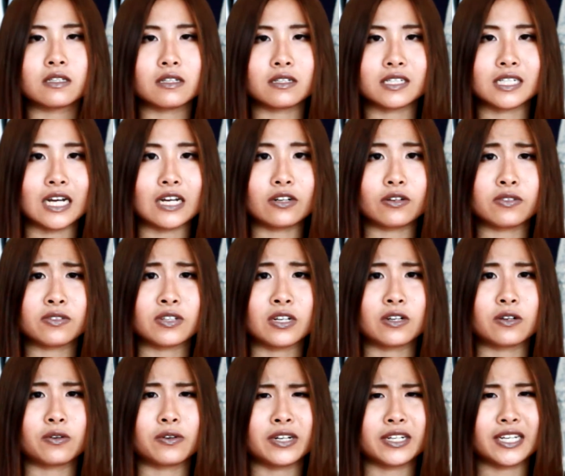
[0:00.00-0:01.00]
the shadows
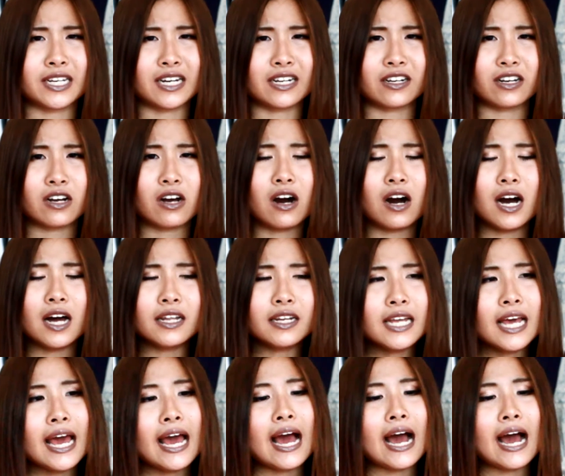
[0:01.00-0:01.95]
are already kind of gone.